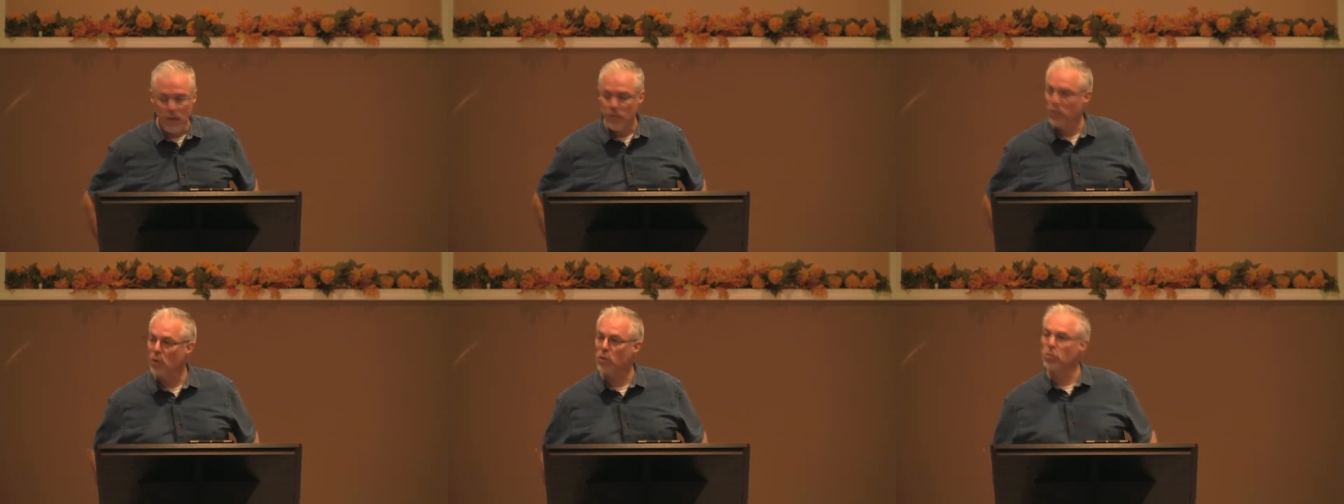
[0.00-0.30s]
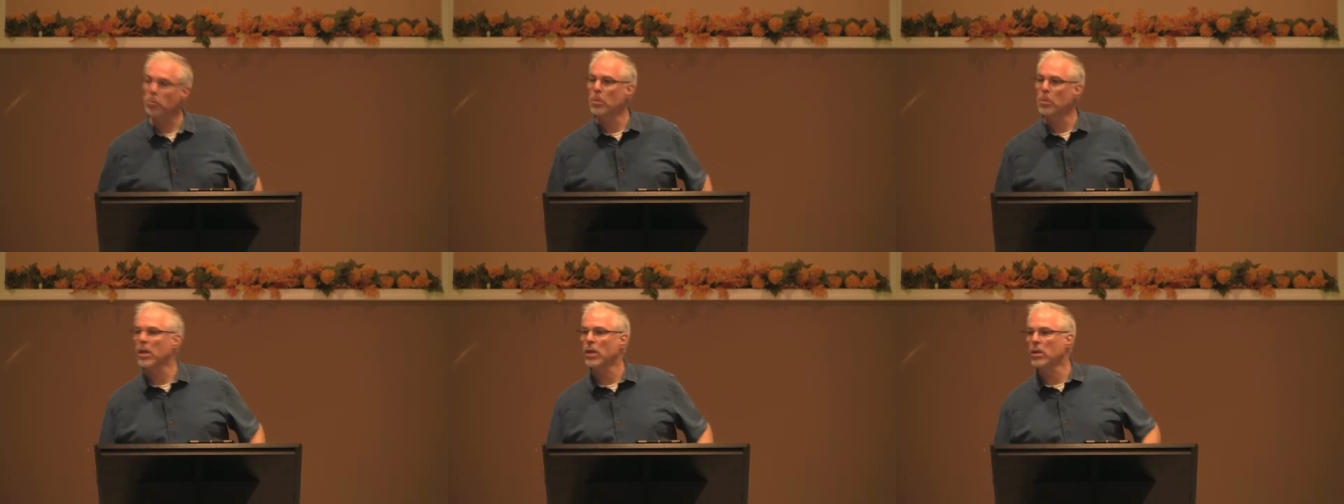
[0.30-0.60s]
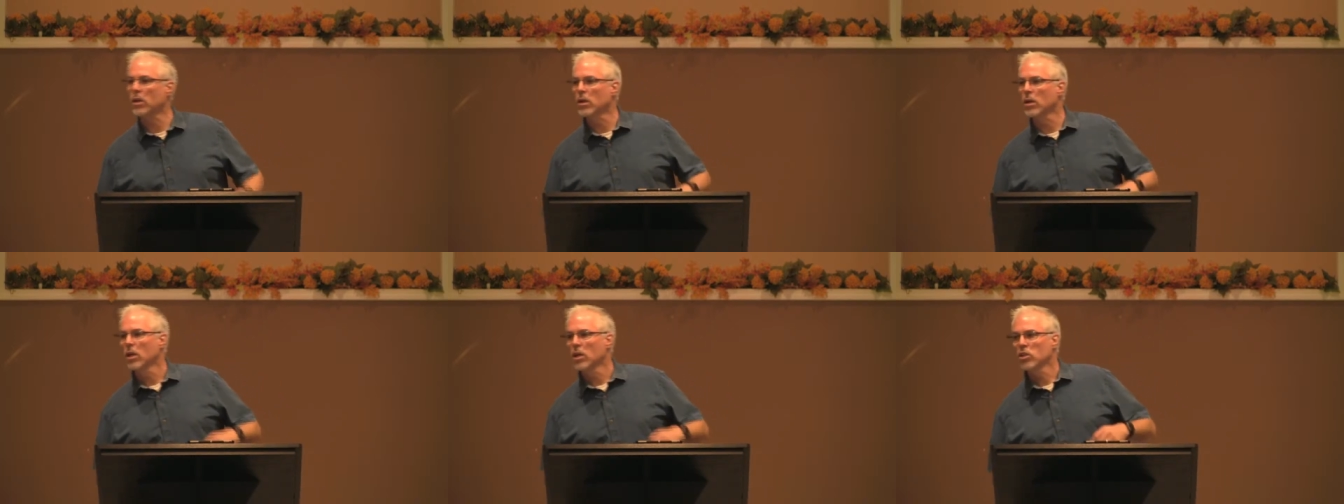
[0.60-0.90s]
1
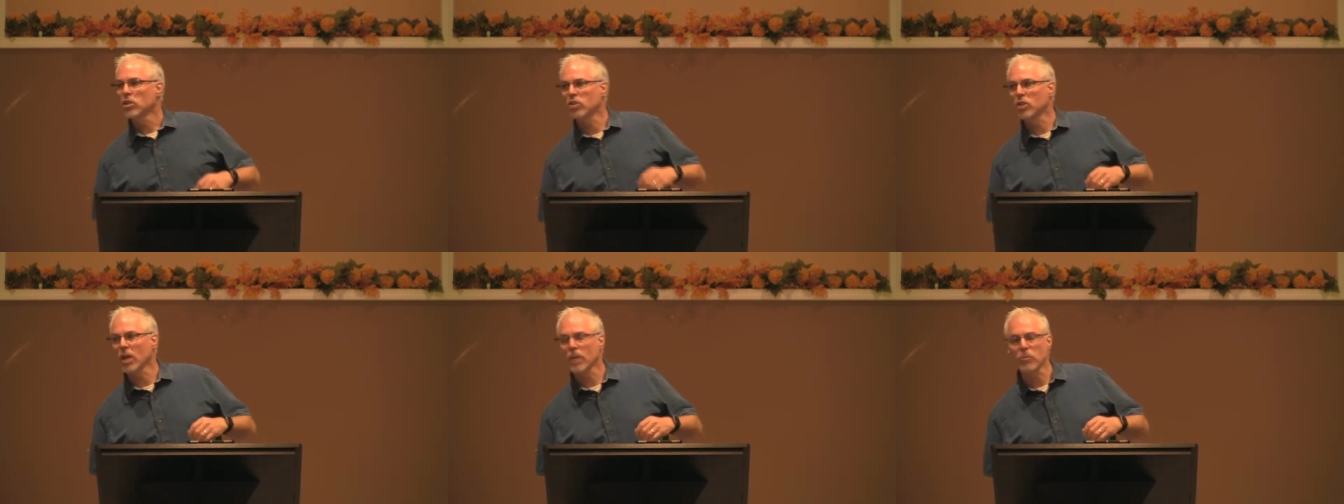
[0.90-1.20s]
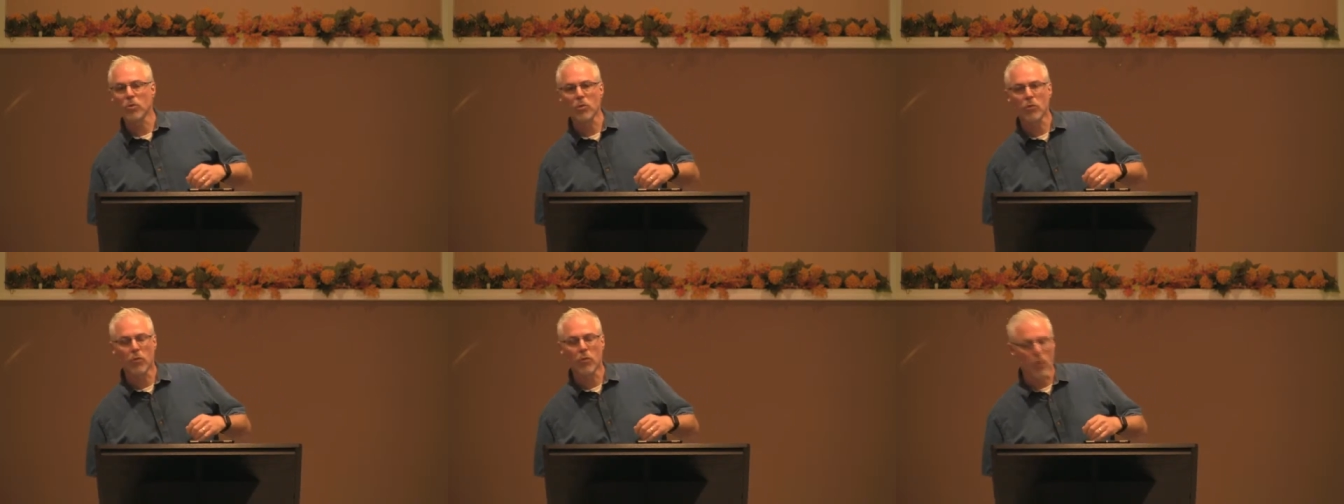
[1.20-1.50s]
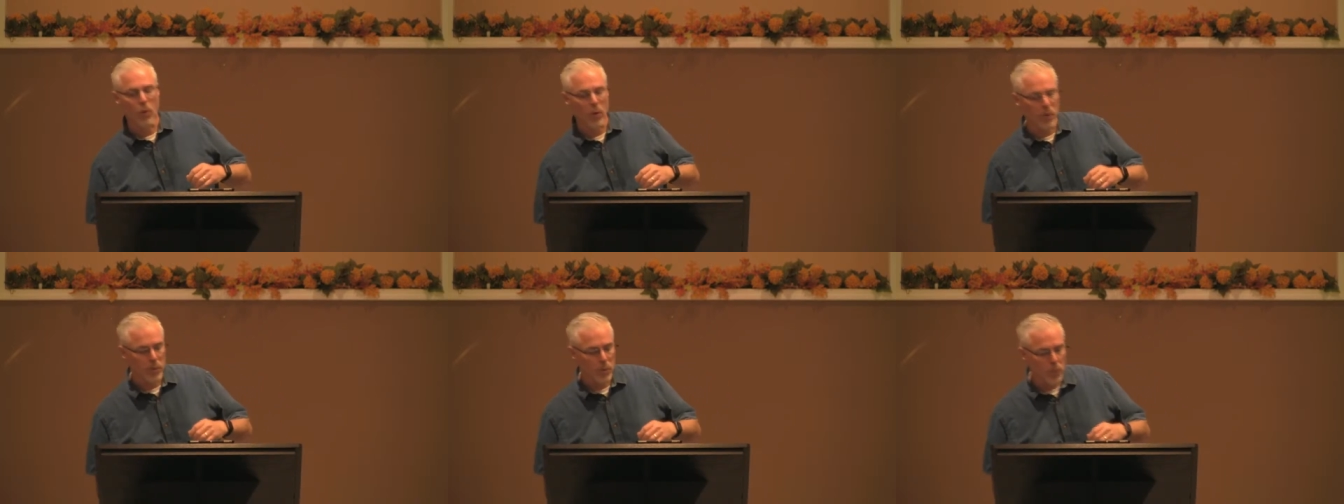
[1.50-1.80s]
Peter chapter
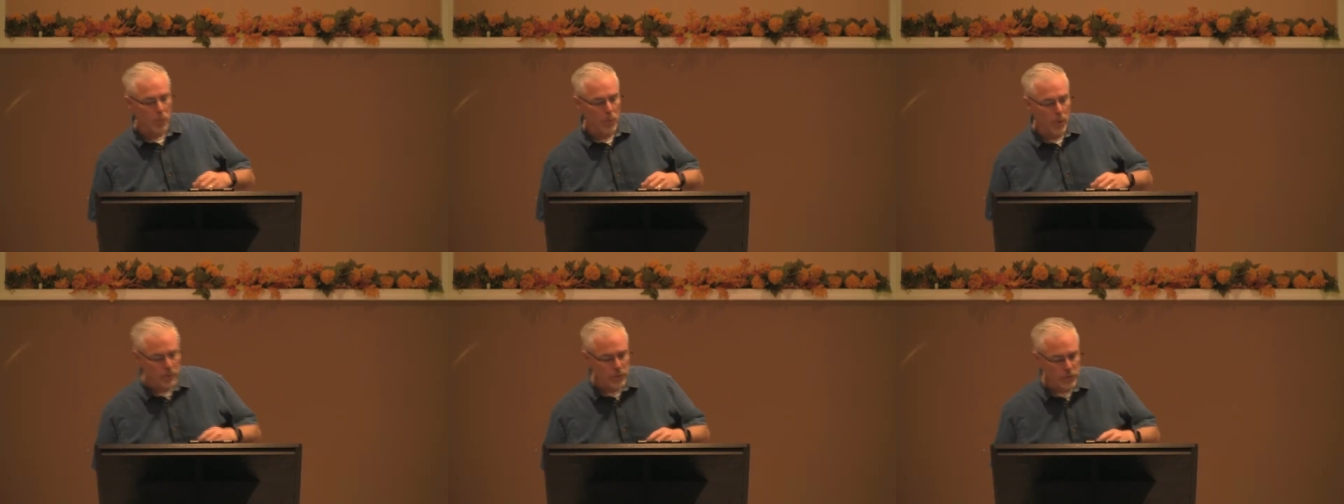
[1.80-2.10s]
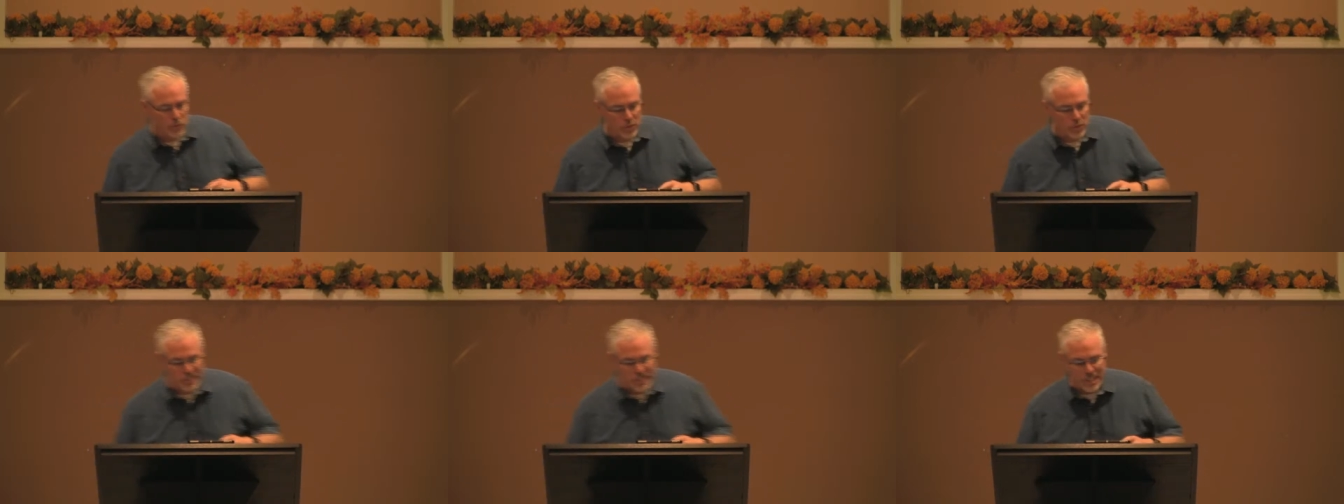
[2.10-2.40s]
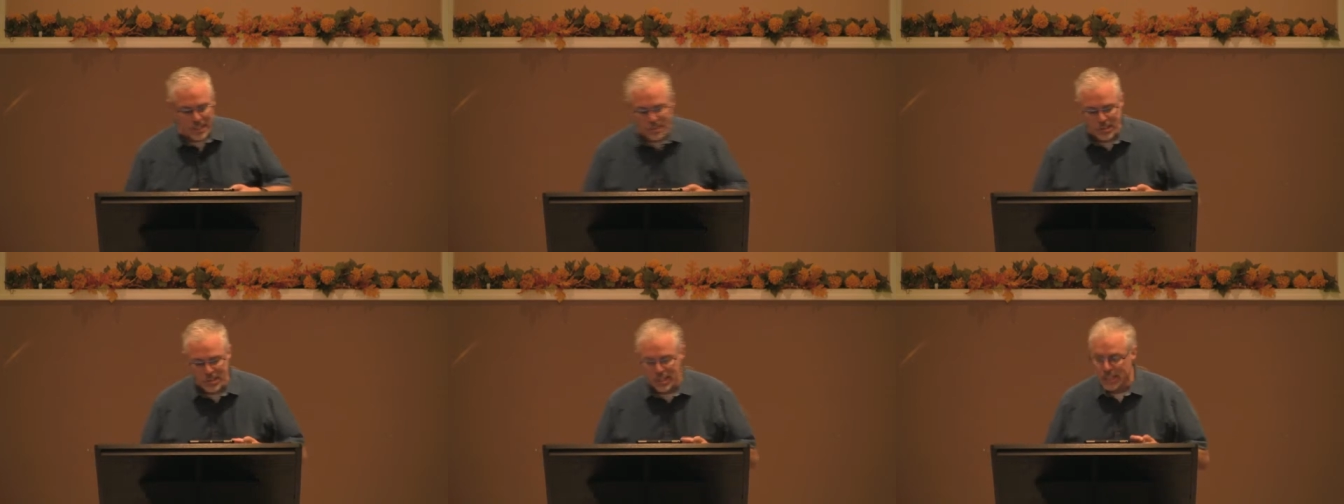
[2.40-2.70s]
4, 1 through
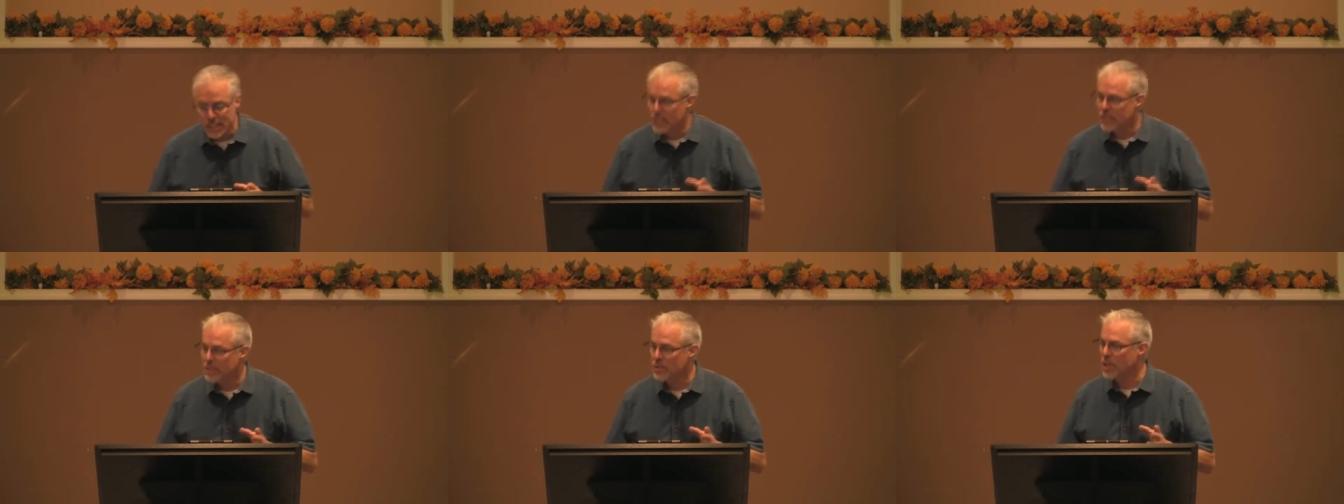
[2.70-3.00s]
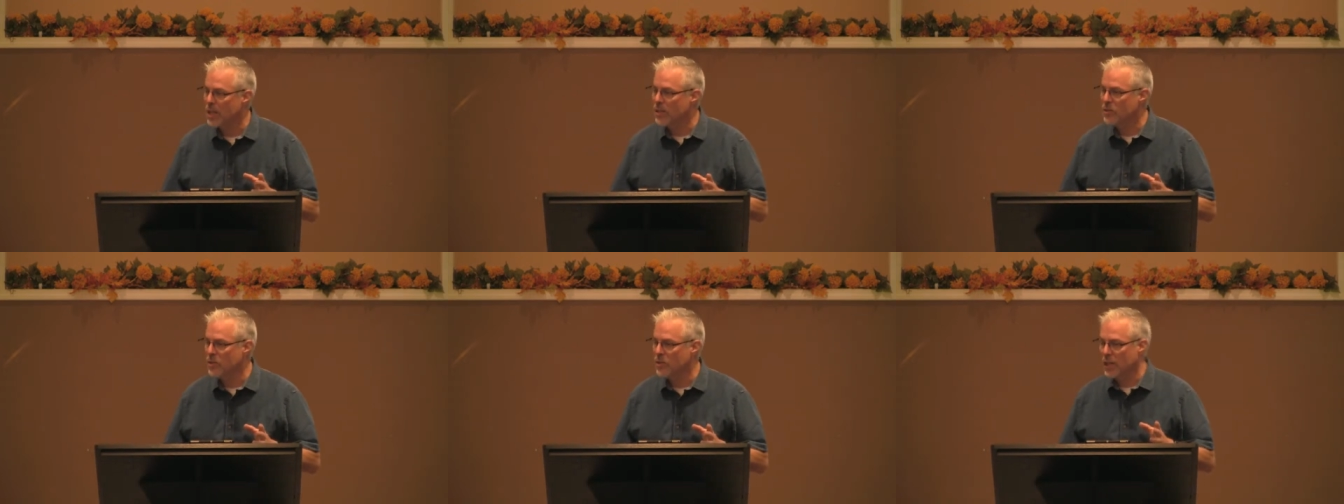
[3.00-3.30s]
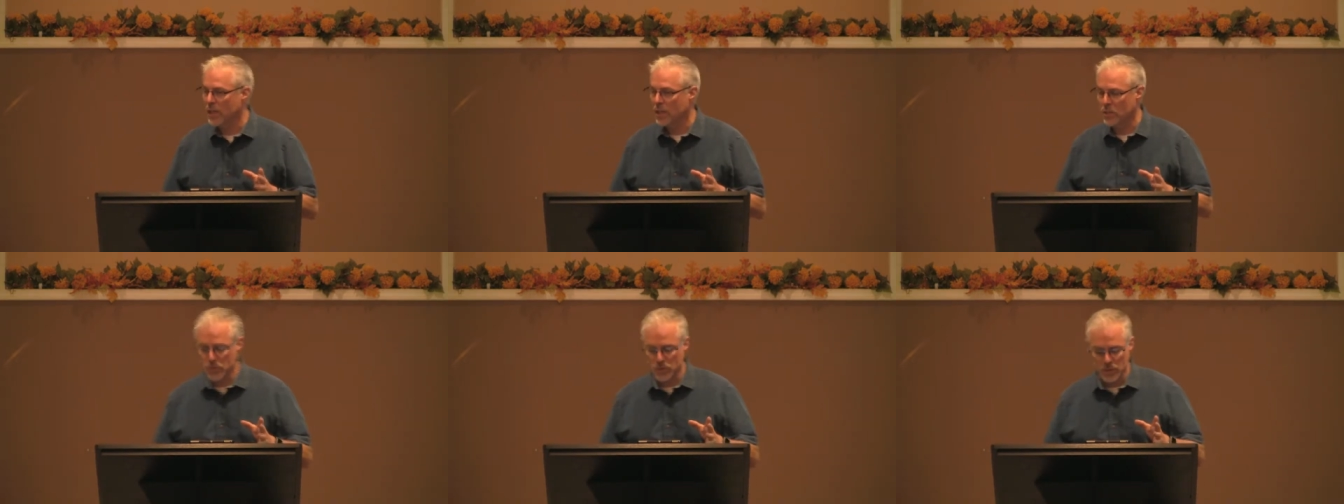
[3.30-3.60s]
6 says
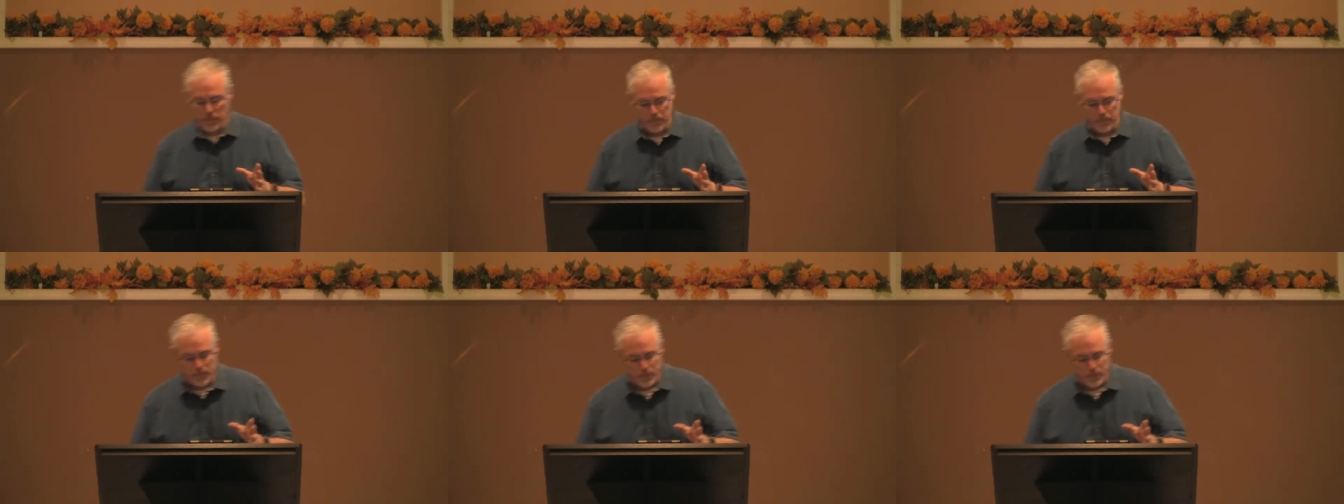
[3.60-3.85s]
this.